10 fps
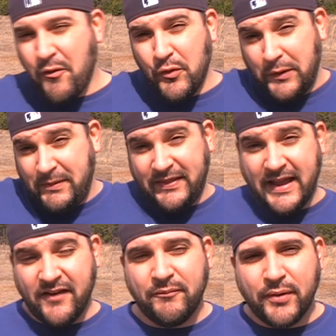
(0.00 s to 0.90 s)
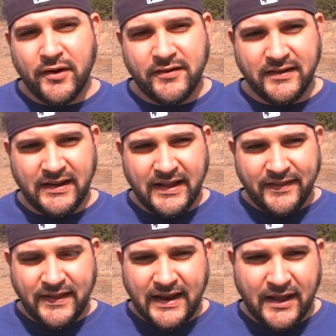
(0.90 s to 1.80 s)
I want to be the kind of
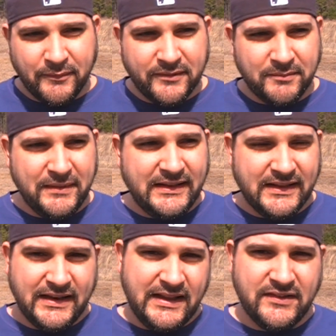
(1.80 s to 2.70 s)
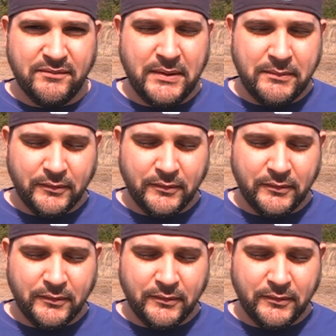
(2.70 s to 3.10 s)
person that helps meet the needs of